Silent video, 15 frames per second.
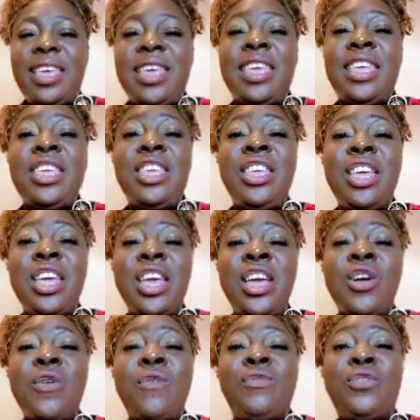a year
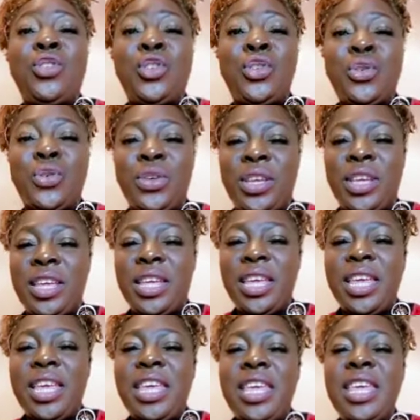of joy,
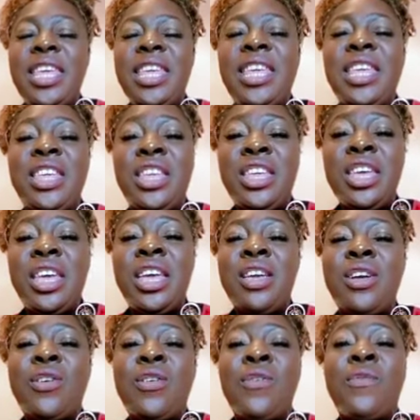a year
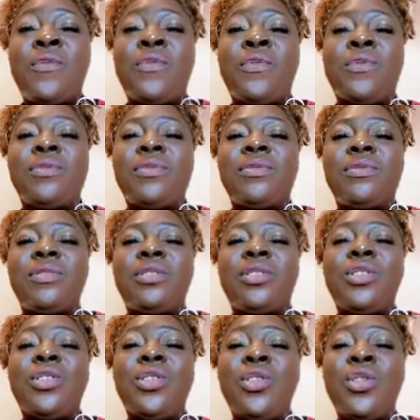of
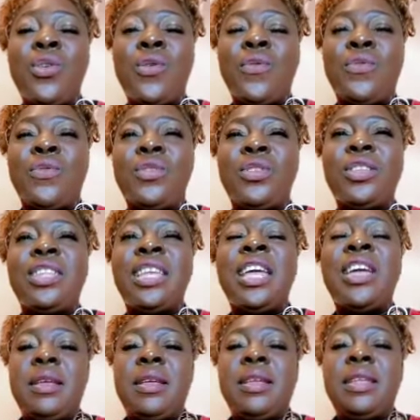love.
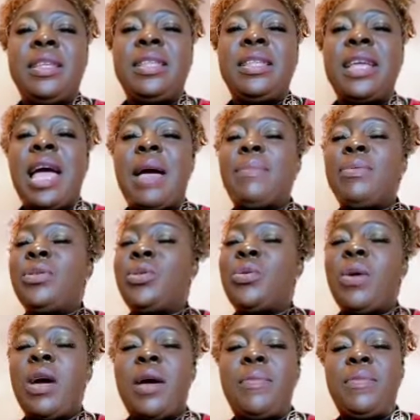I'm so
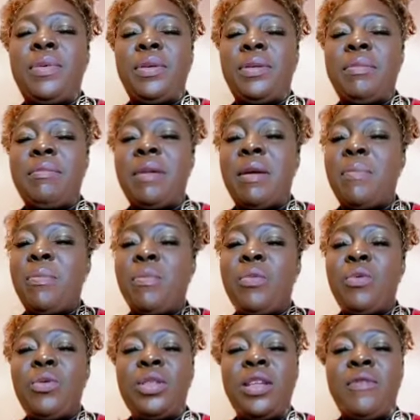happy, my
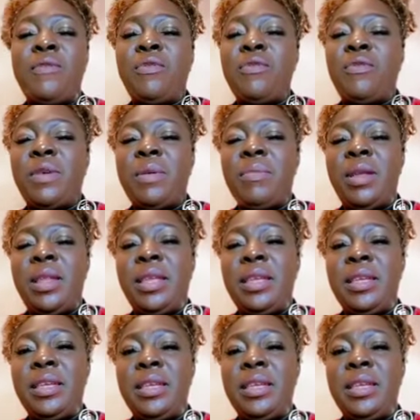wonderful family.